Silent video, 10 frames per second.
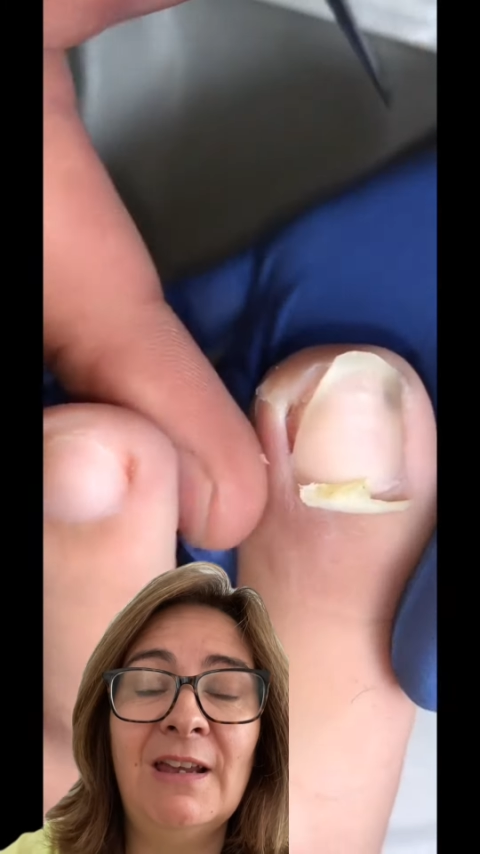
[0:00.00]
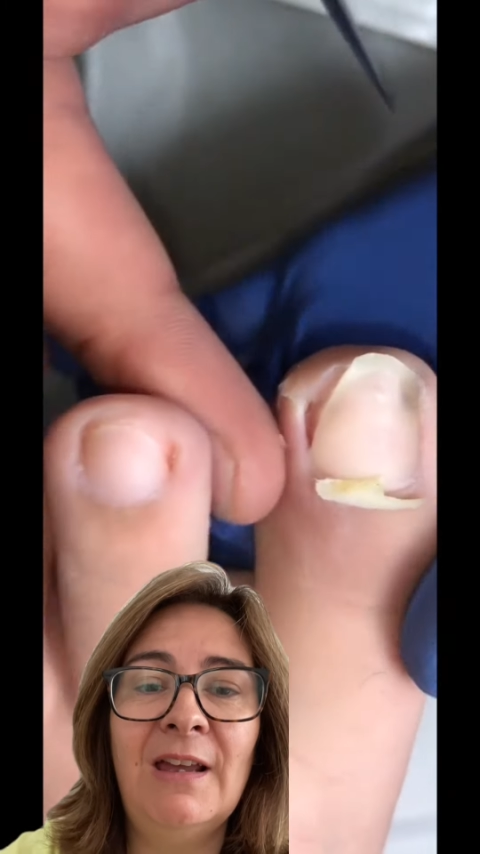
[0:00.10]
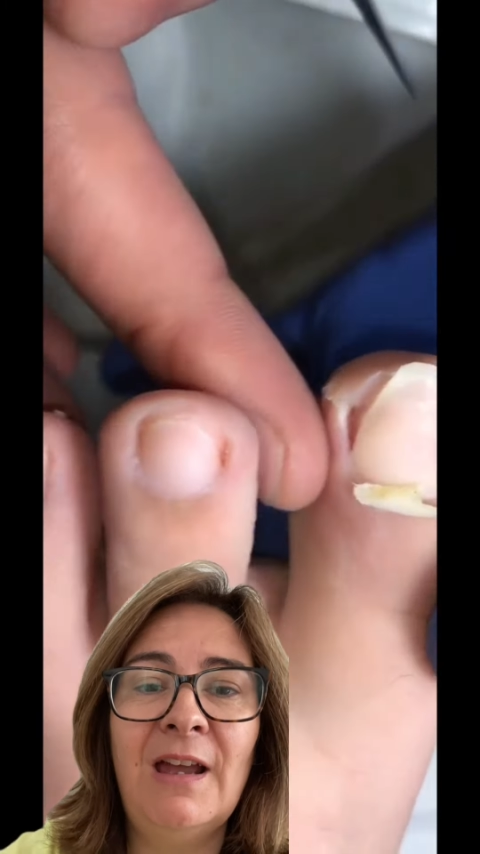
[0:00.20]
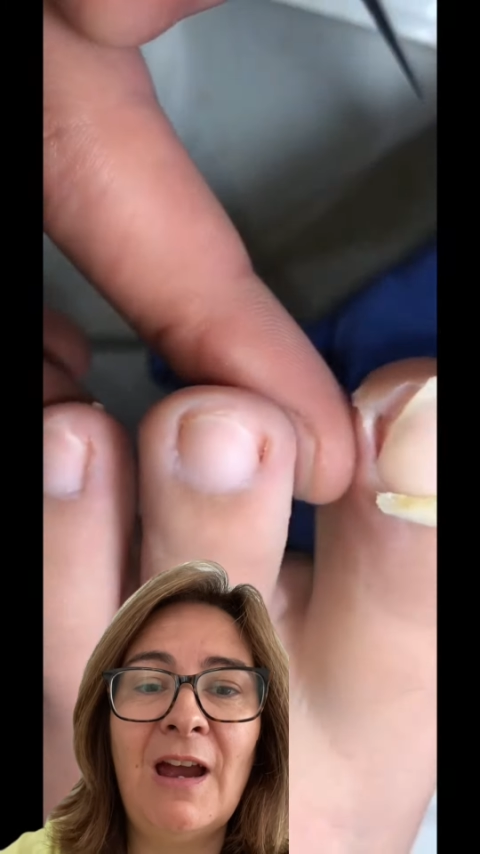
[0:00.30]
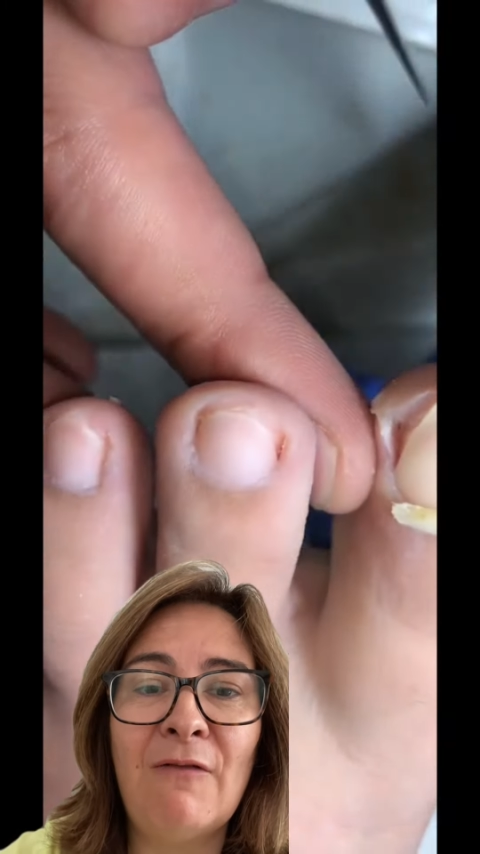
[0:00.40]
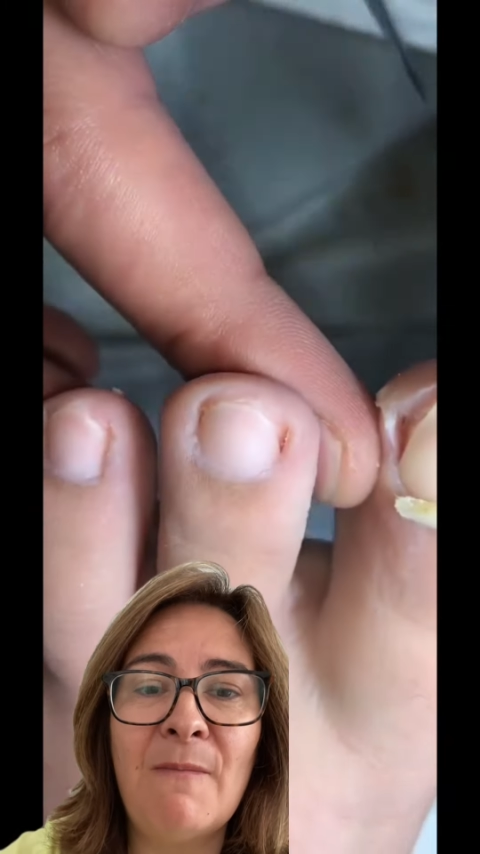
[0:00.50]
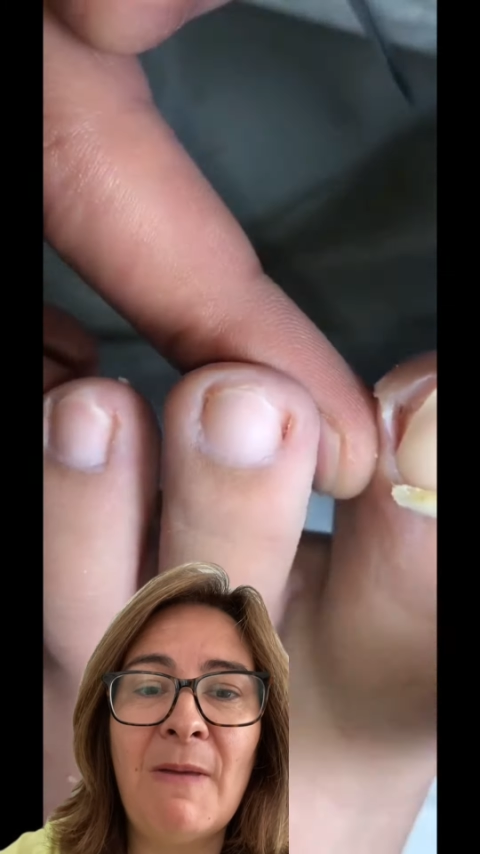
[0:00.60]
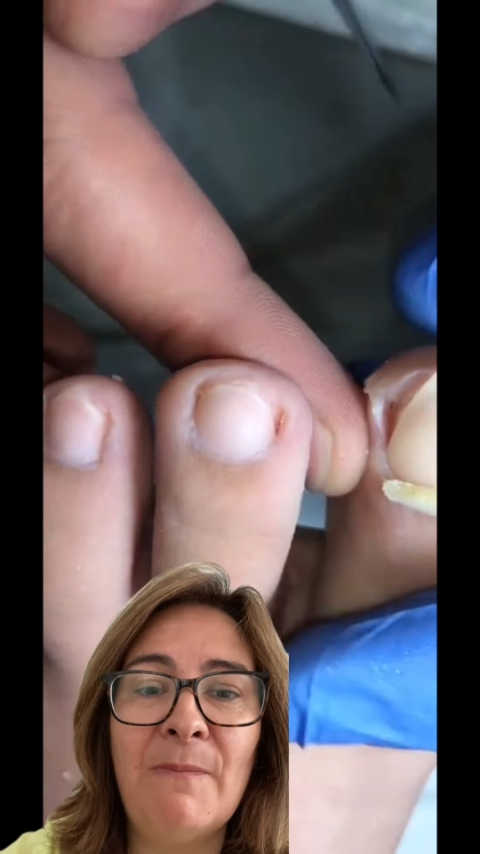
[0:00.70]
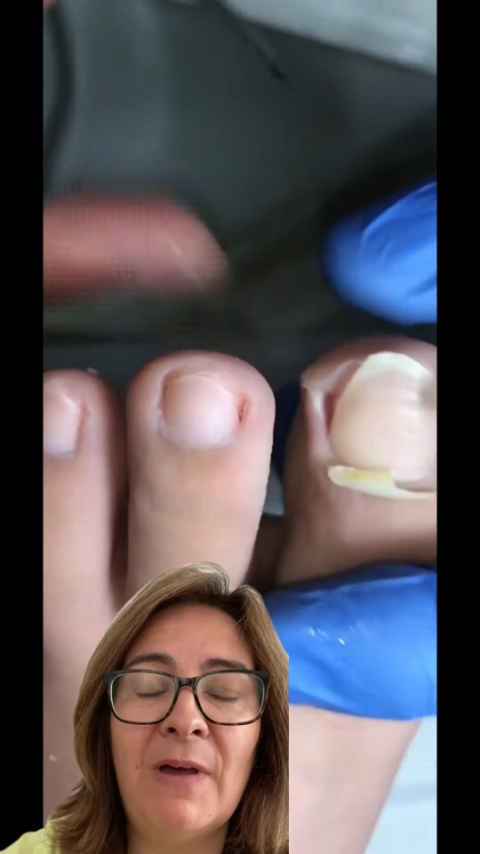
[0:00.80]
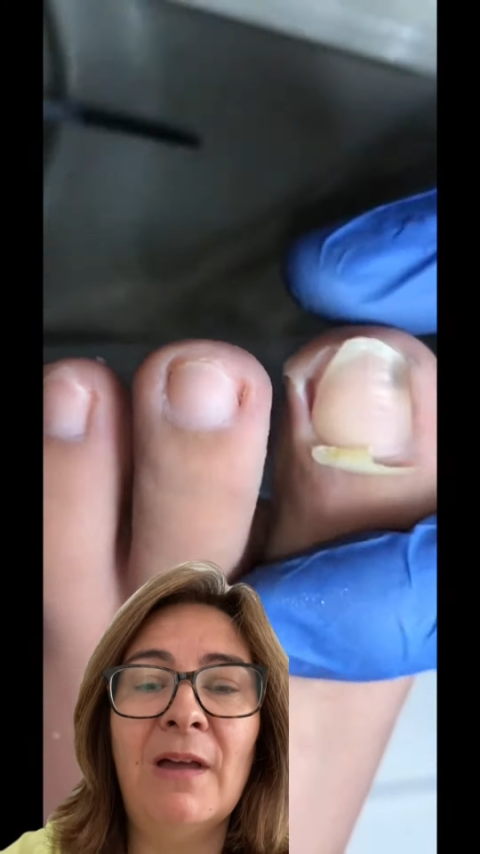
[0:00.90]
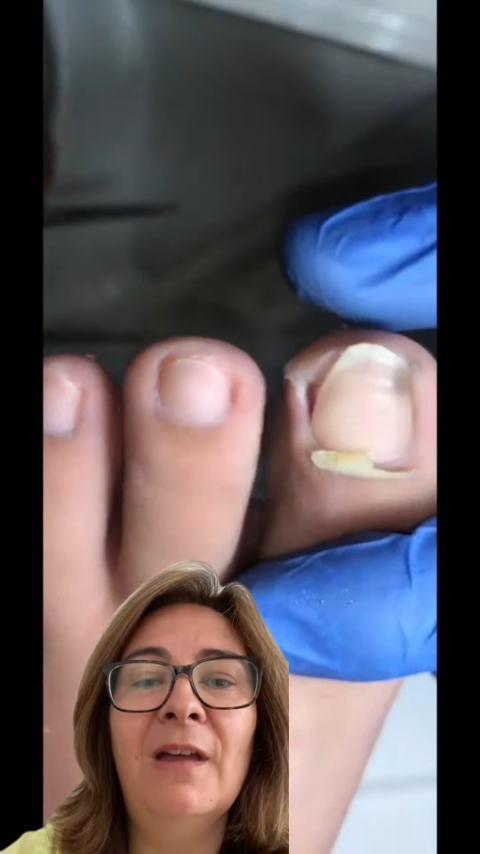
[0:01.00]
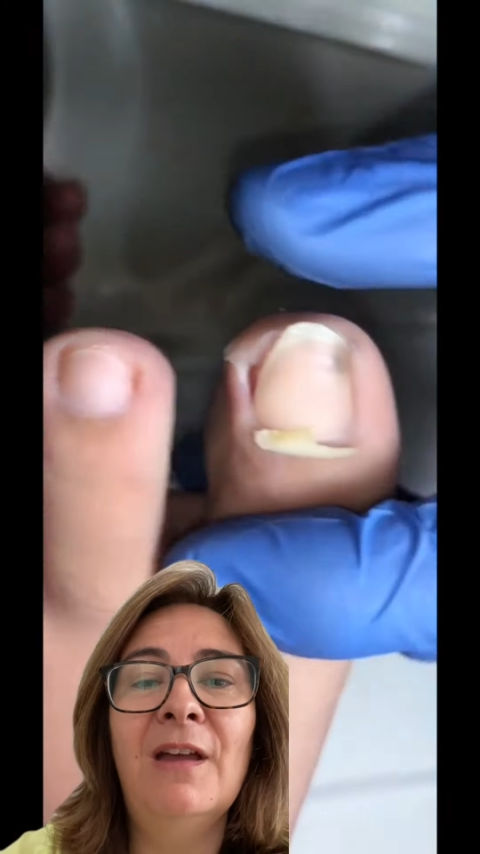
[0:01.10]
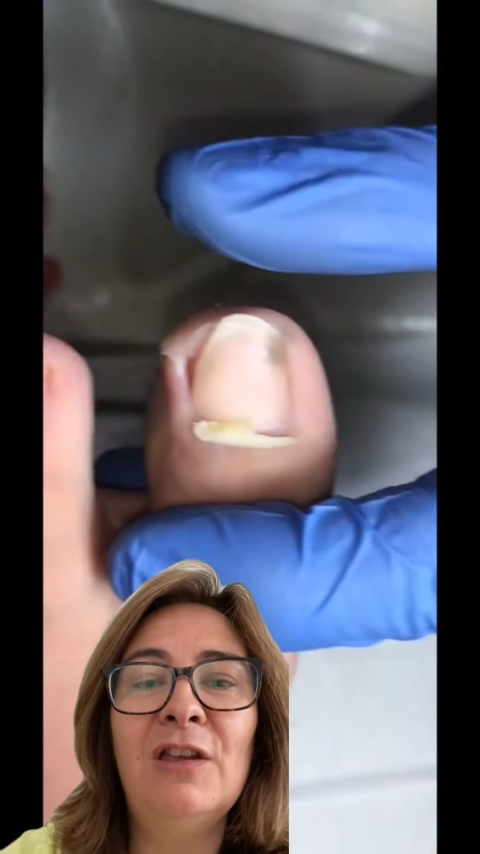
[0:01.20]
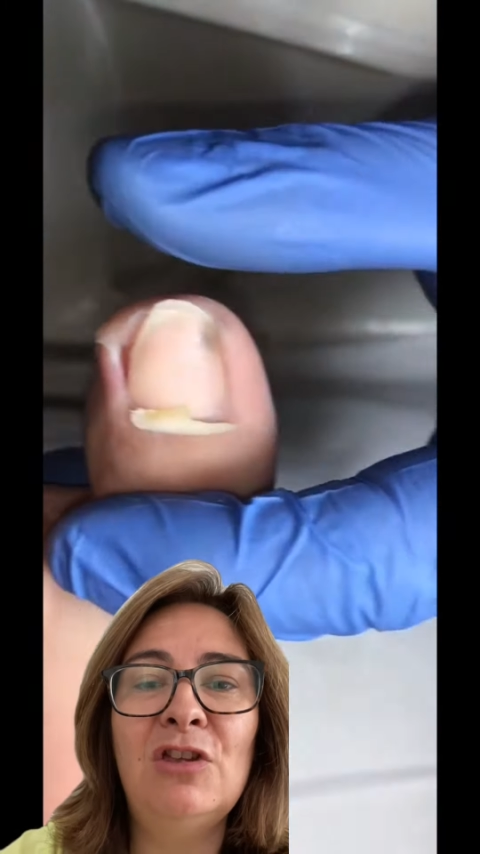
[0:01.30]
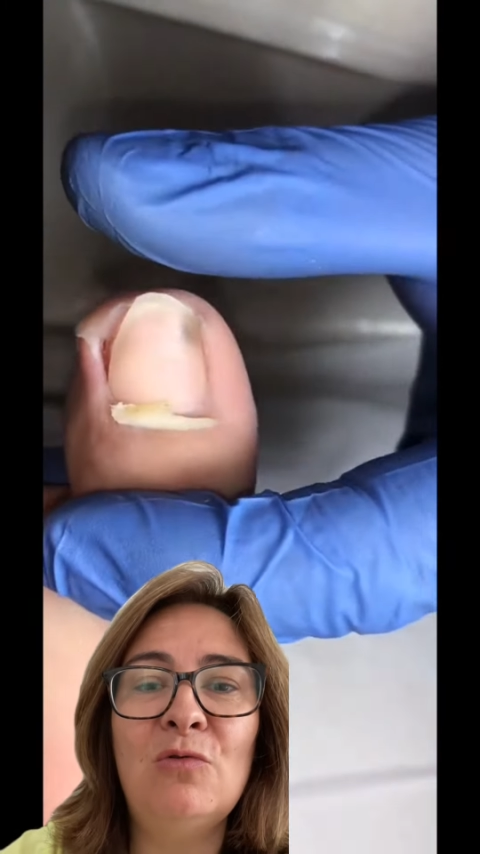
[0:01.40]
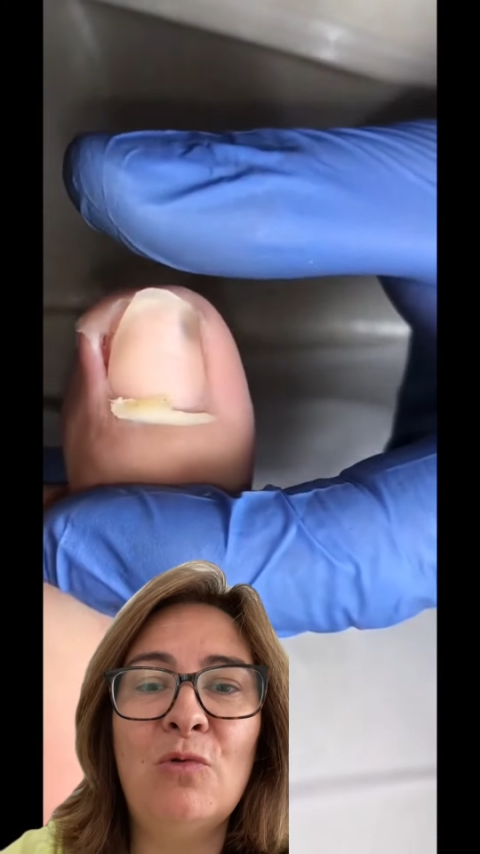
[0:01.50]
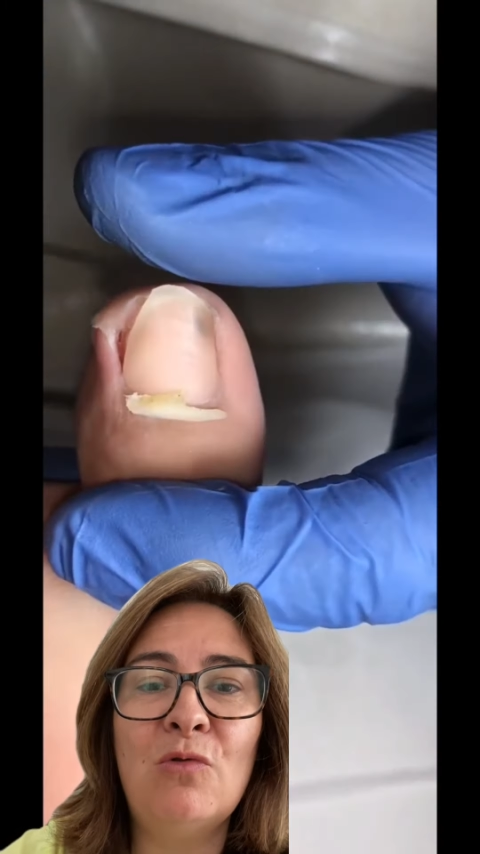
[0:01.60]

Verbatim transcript: And remember, you